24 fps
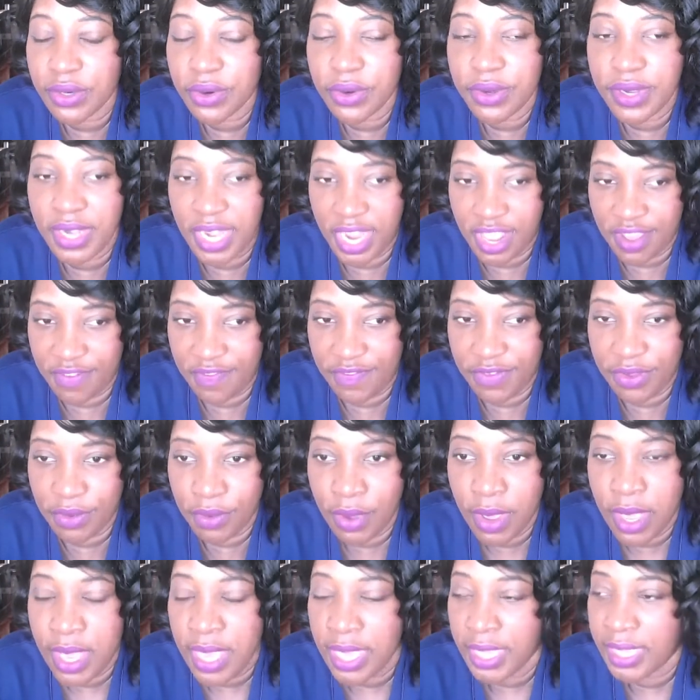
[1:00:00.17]
her
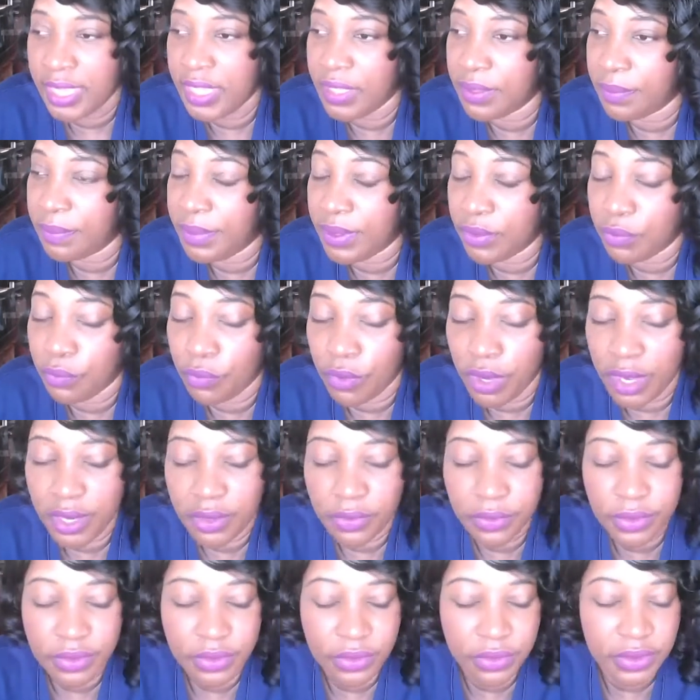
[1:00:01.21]
nephew. He done been
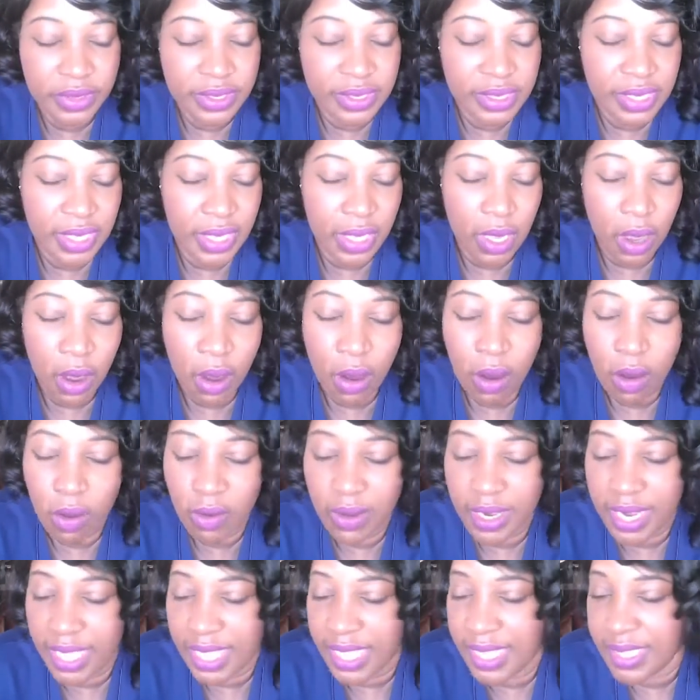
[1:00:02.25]
wandering through the city
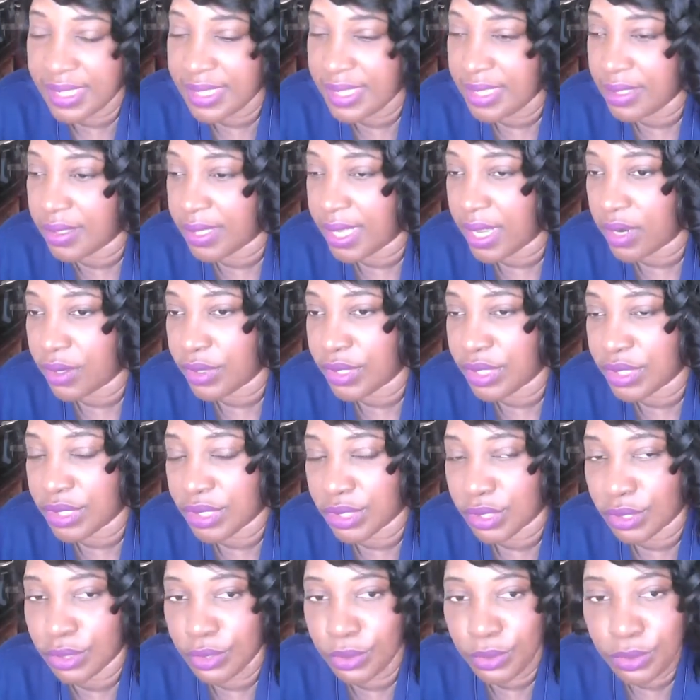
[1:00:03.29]
all day. He still got on his
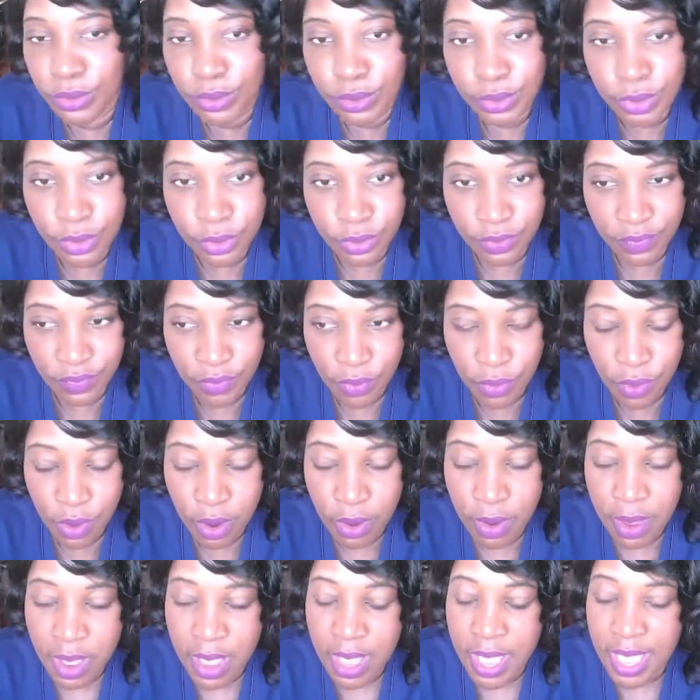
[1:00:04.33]
school uniform.
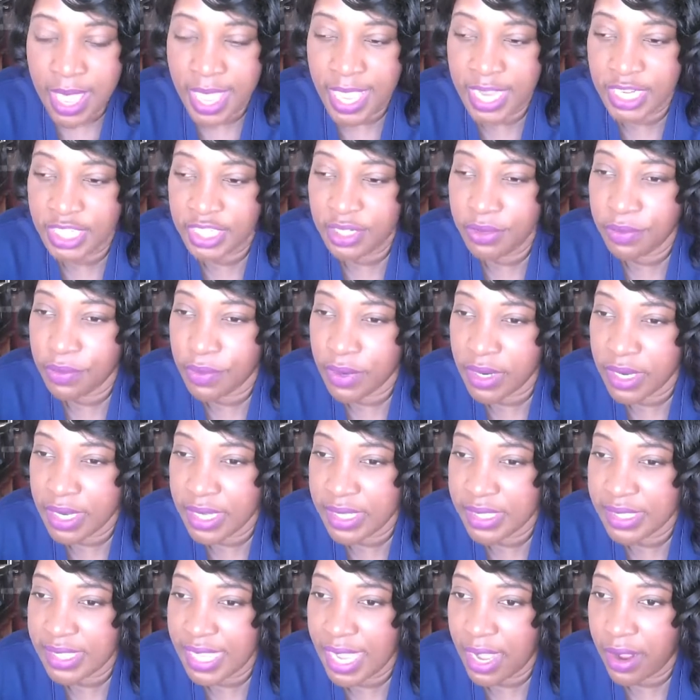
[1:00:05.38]
And she
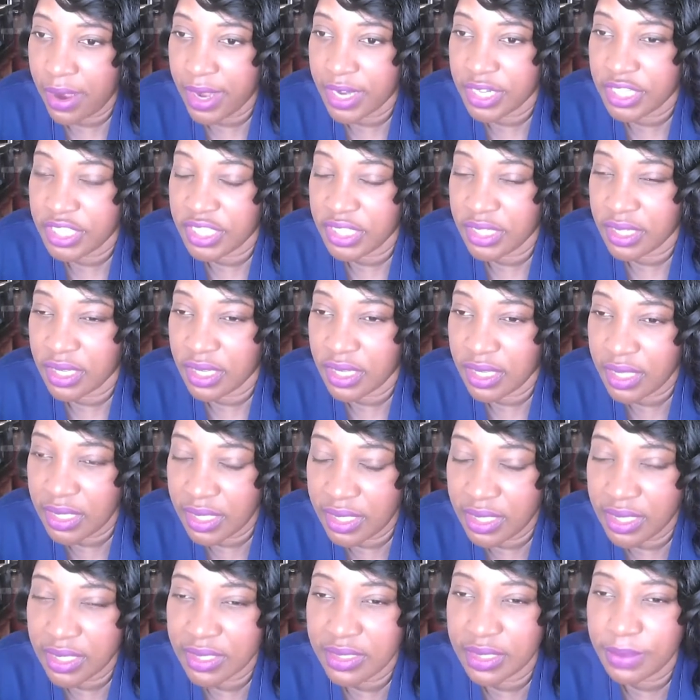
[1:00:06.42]
runs out and she
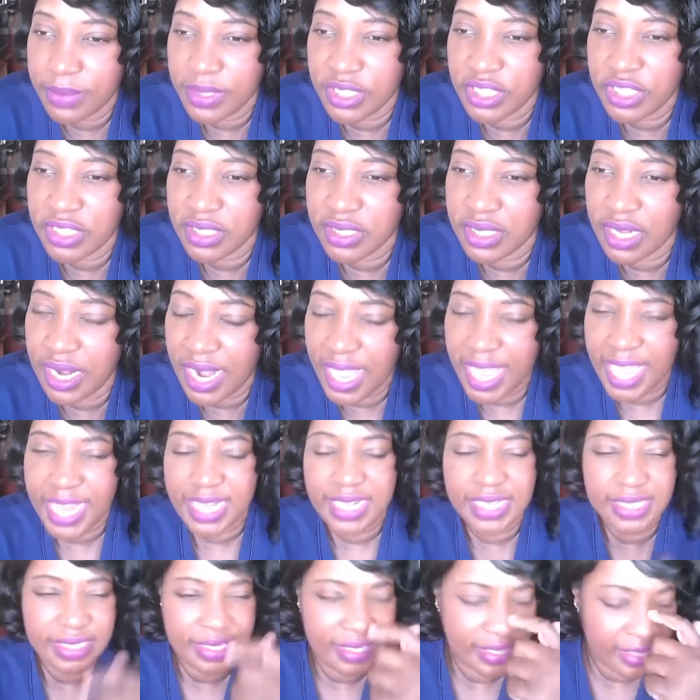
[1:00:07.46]
hugs him, and she's
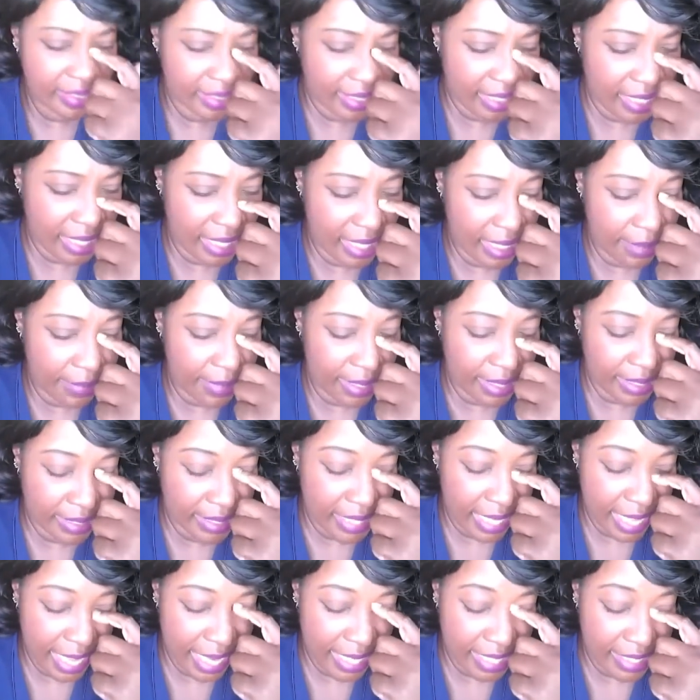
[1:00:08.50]
glad to see him, and he's
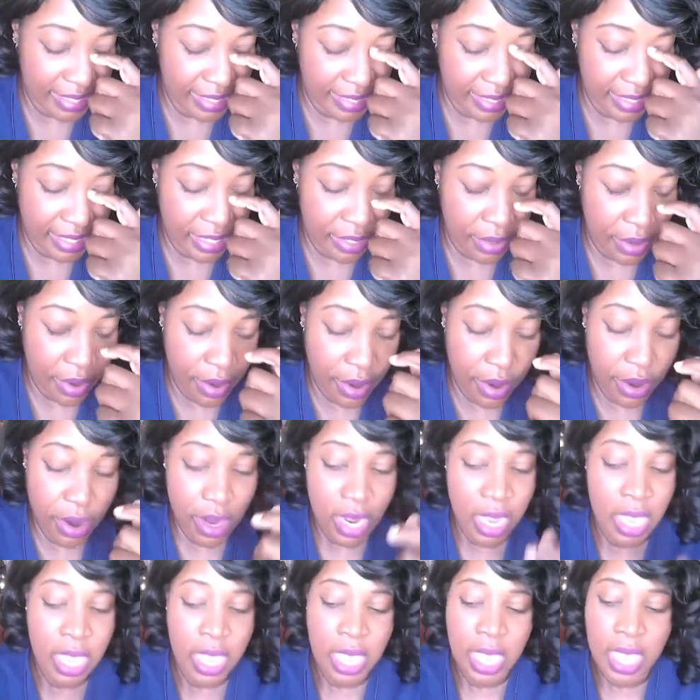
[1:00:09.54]
glad to see
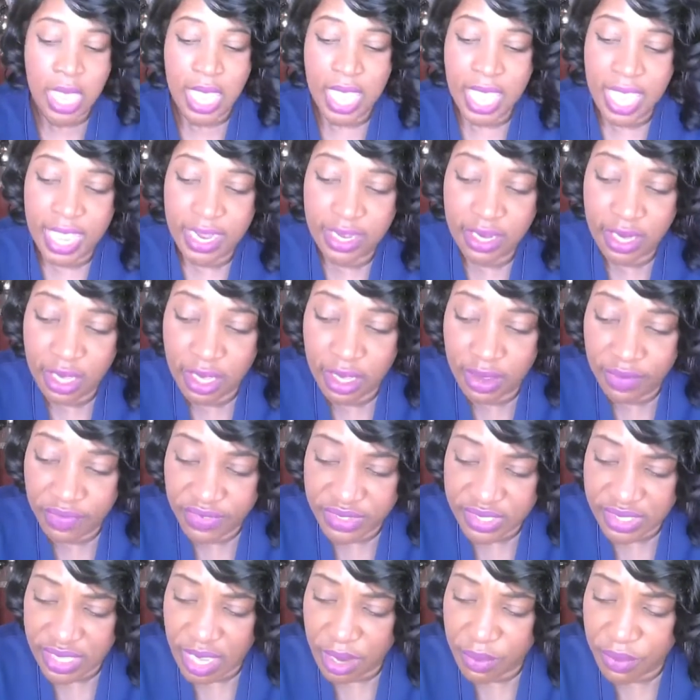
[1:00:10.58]
her. And
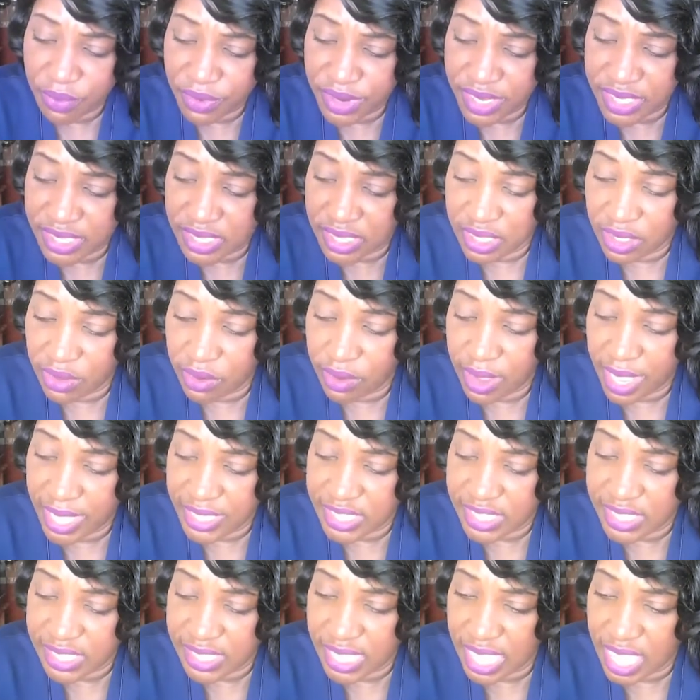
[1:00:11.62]
for some reason, though, I
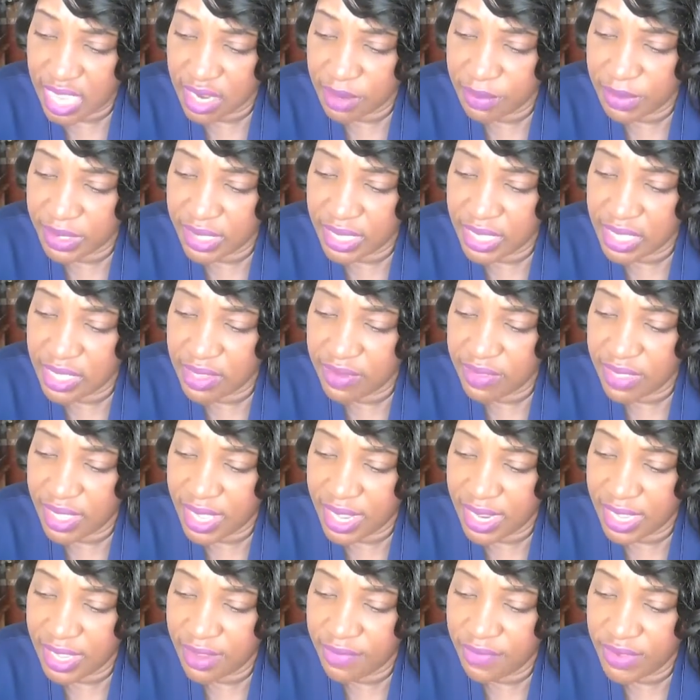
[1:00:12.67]
just kind of believe
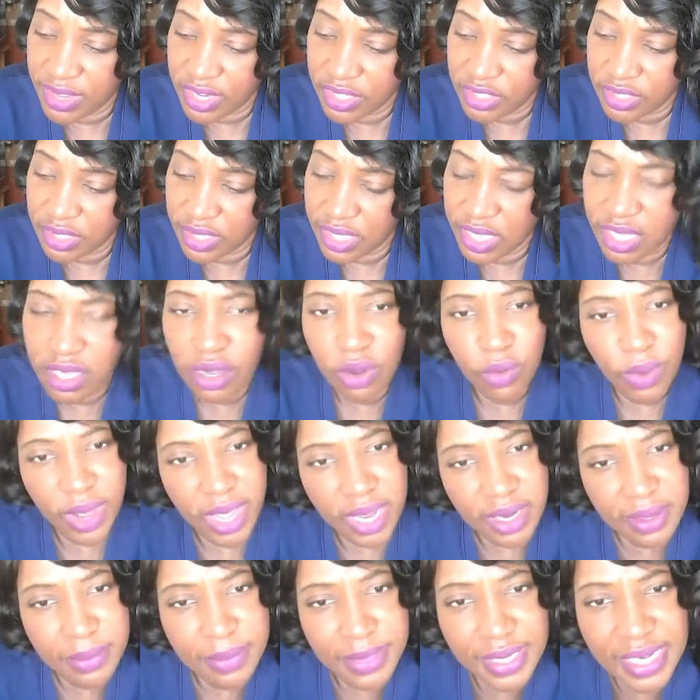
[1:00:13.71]
that eventually he gonna
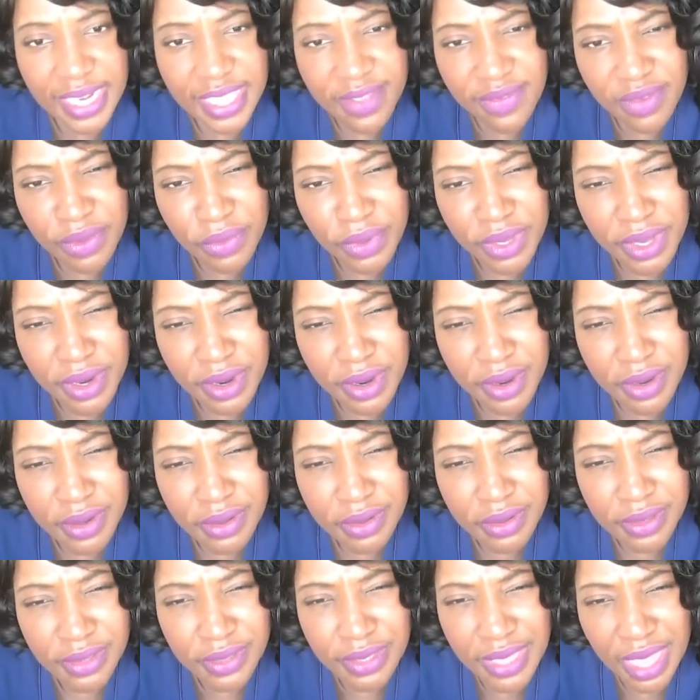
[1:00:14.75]
wind up living with her.
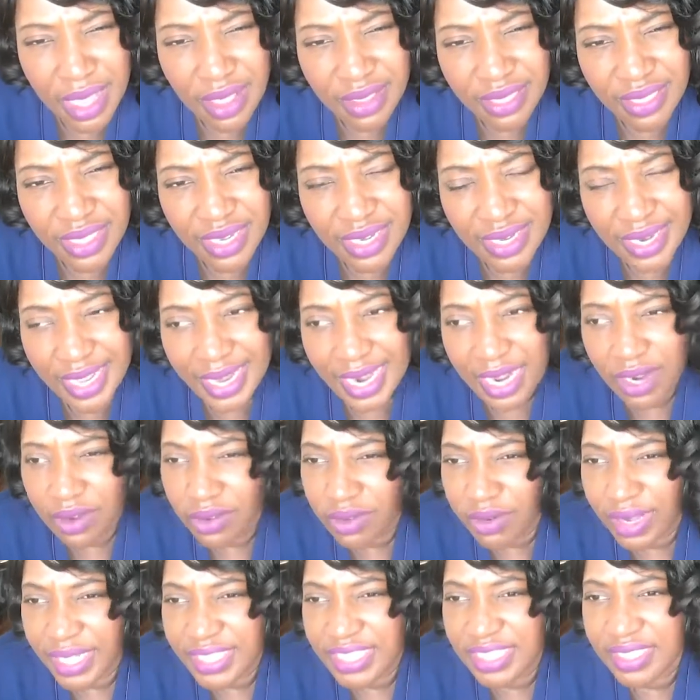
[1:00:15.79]
Do y'all think that? I
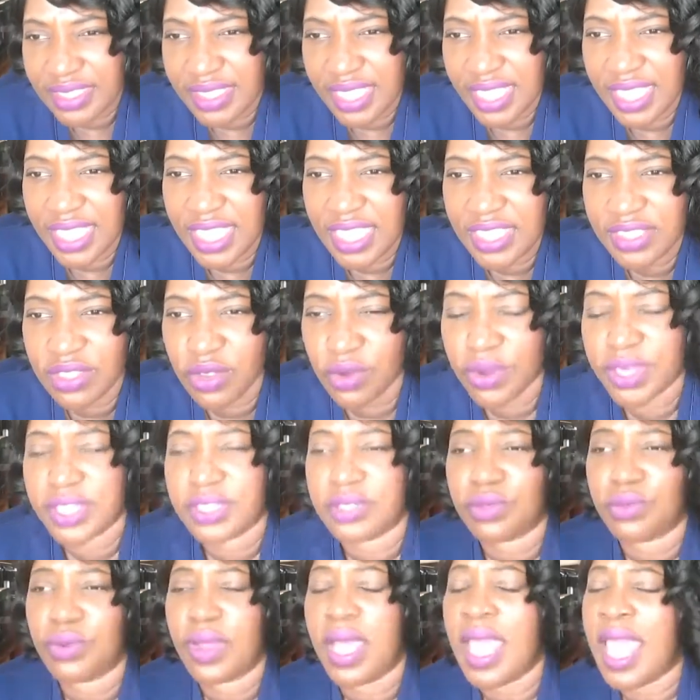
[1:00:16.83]
don't know. I just think he's going
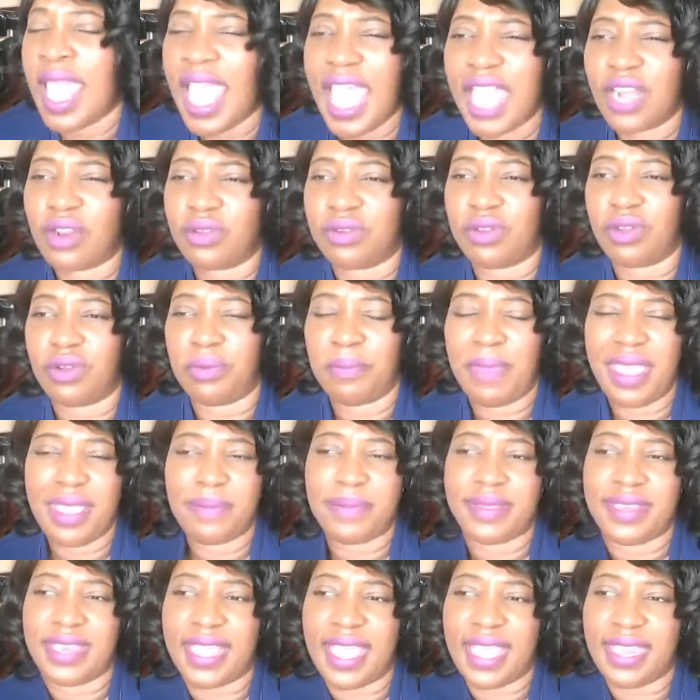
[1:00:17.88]
to. I don't know.
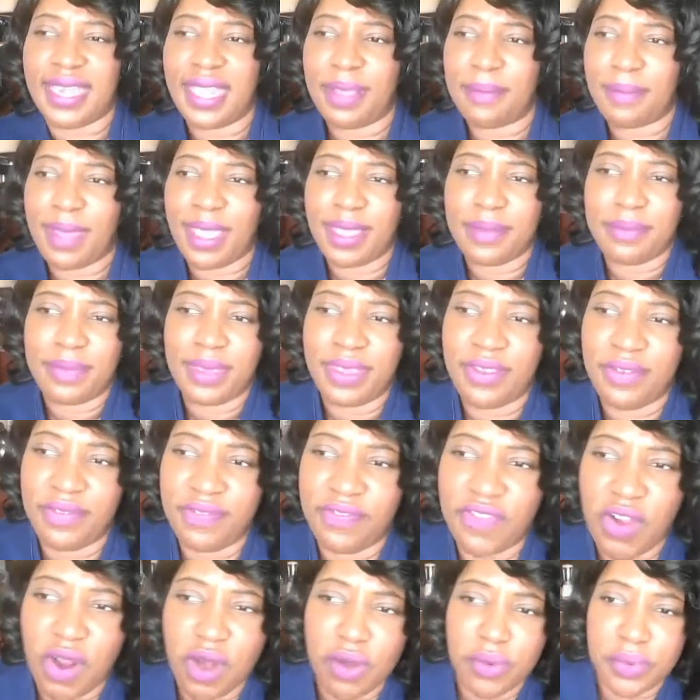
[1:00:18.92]
Maybe not. That might be
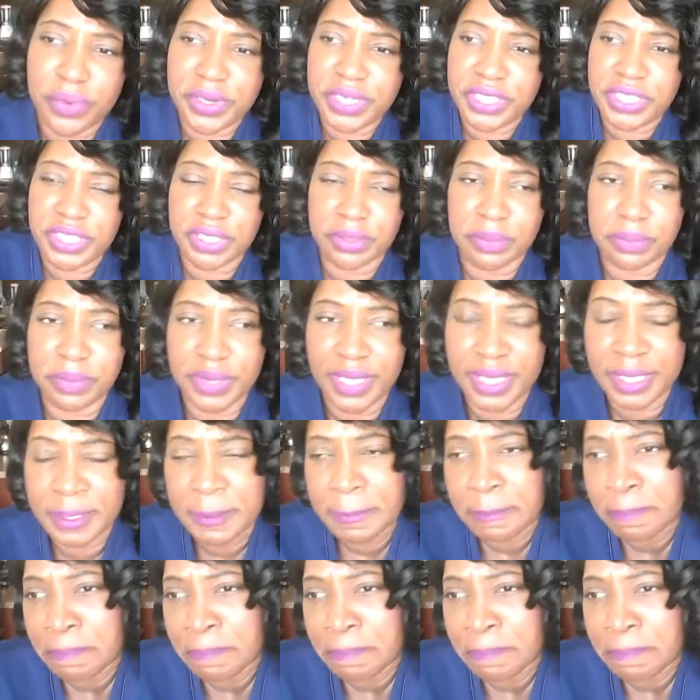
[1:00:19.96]
far-reaching, but